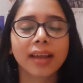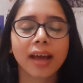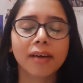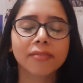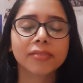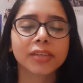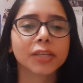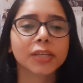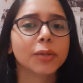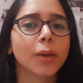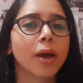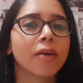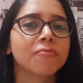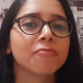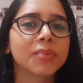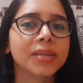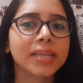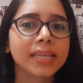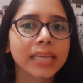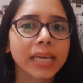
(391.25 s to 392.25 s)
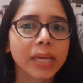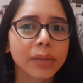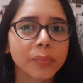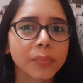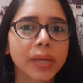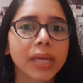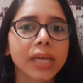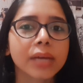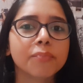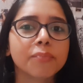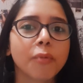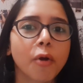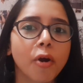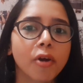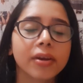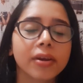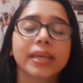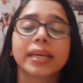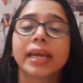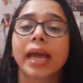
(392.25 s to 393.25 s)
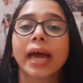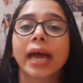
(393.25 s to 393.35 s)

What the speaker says: love that you have been giving, pouring,